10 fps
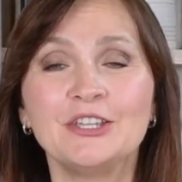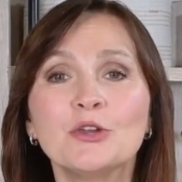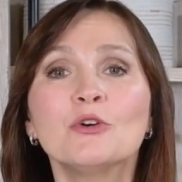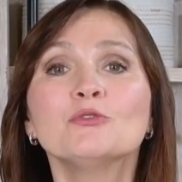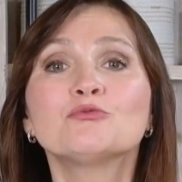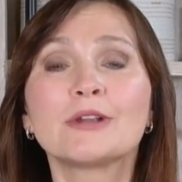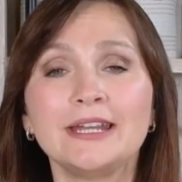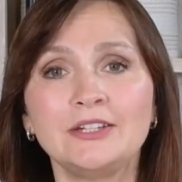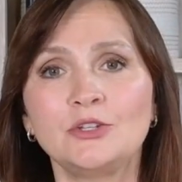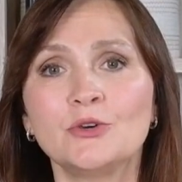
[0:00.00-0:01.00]
You
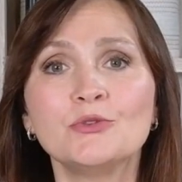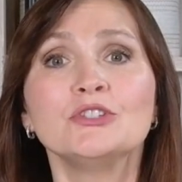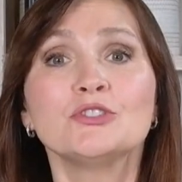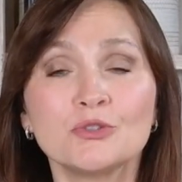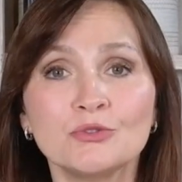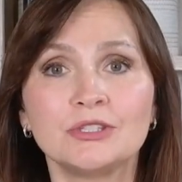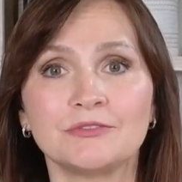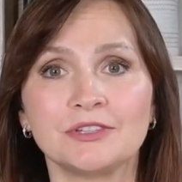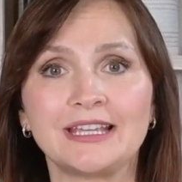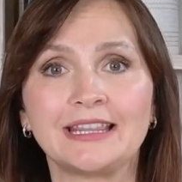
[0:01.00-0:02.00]
already know
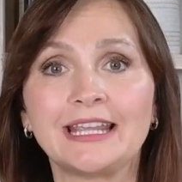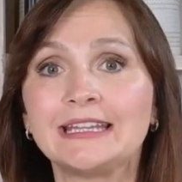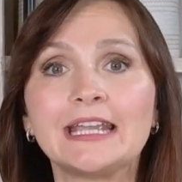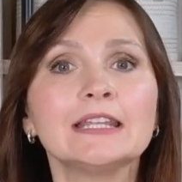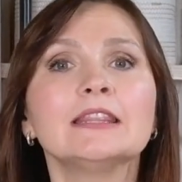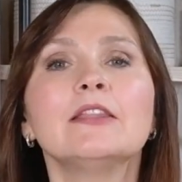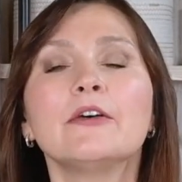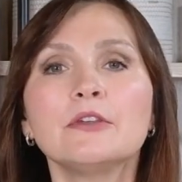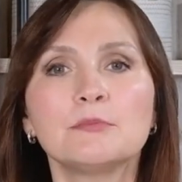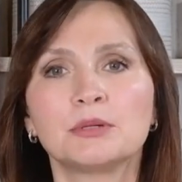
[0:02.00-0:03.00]
intuitively that
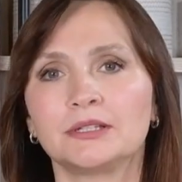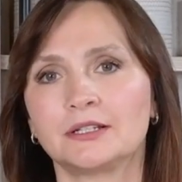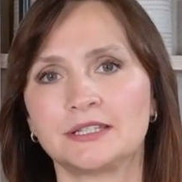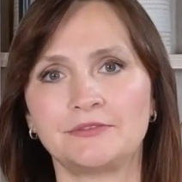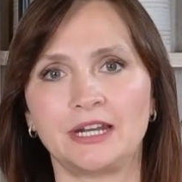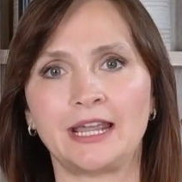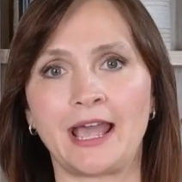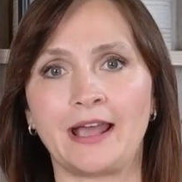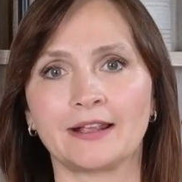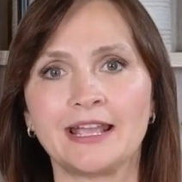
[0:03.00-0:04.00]
another productivity
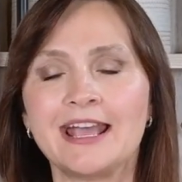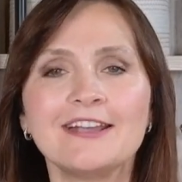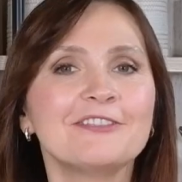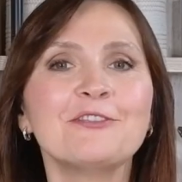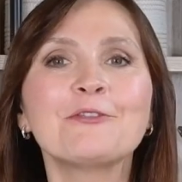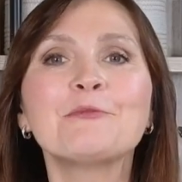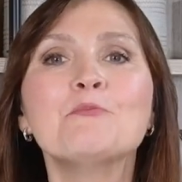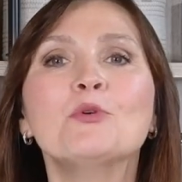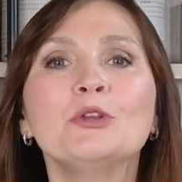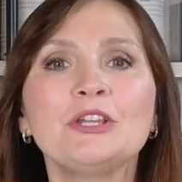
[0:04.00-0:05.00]
hack,
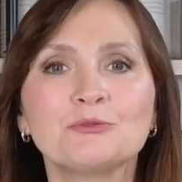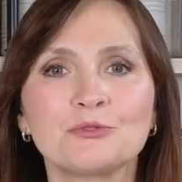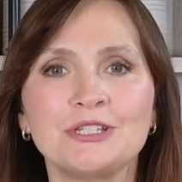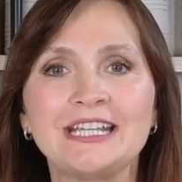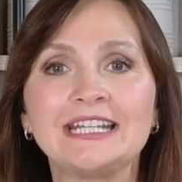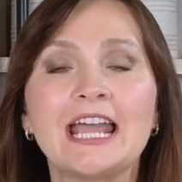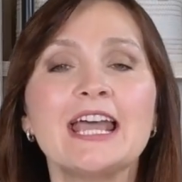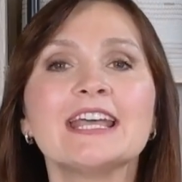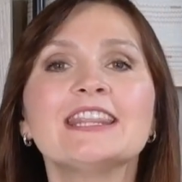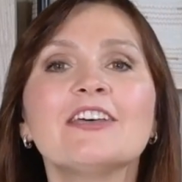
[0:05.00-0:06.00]
another morning routine,
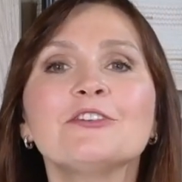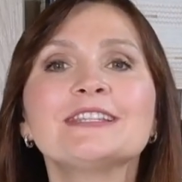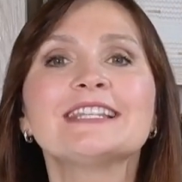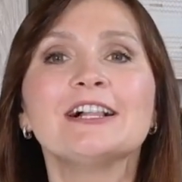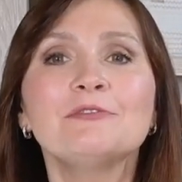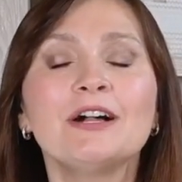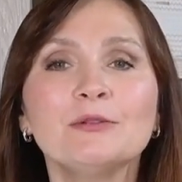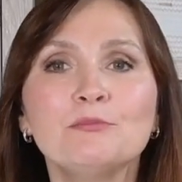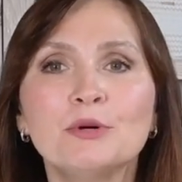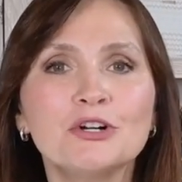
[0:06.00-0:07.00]
another self
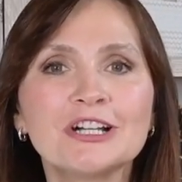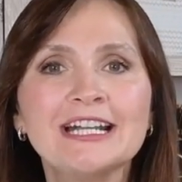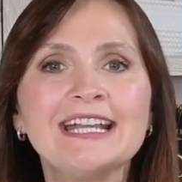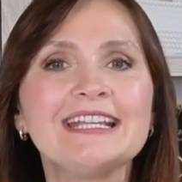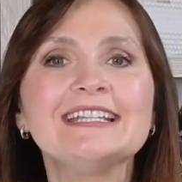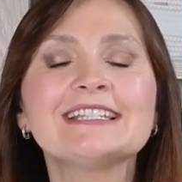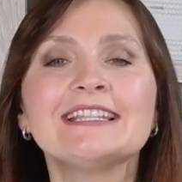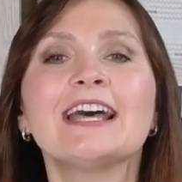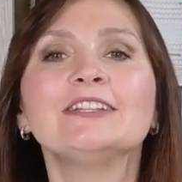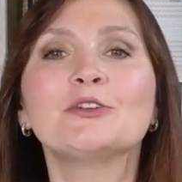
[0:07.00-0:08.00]
help book is
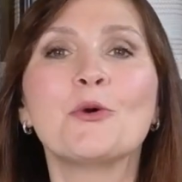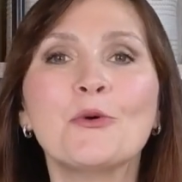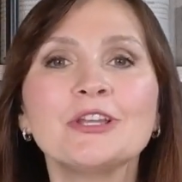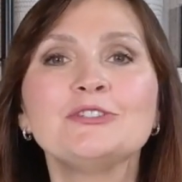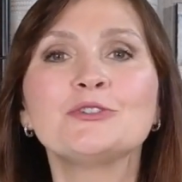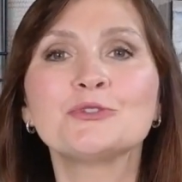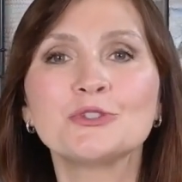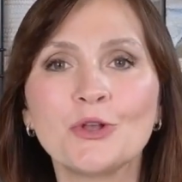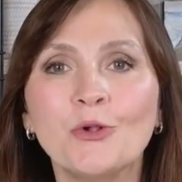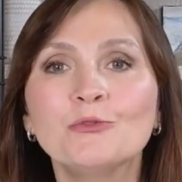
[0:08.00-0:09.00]
not going to
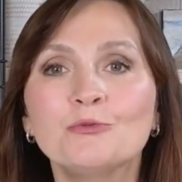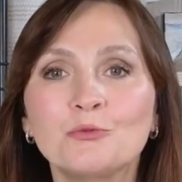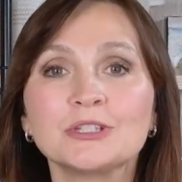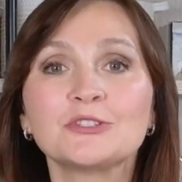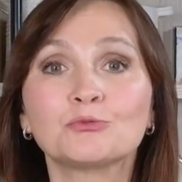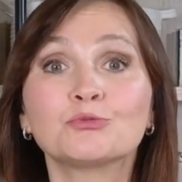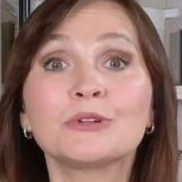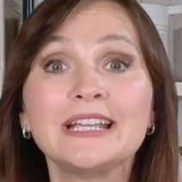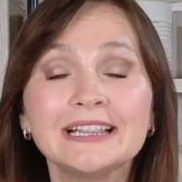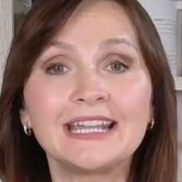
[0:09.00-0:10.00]
solve what's
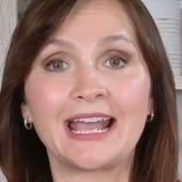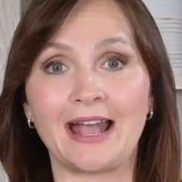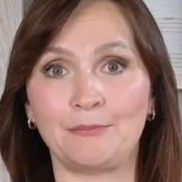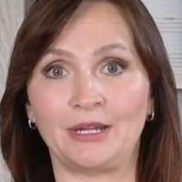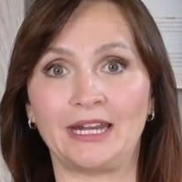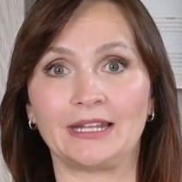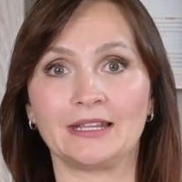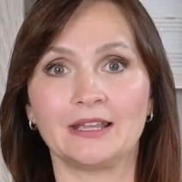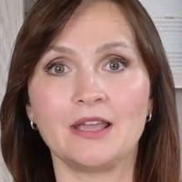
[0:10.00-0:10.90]
really happening.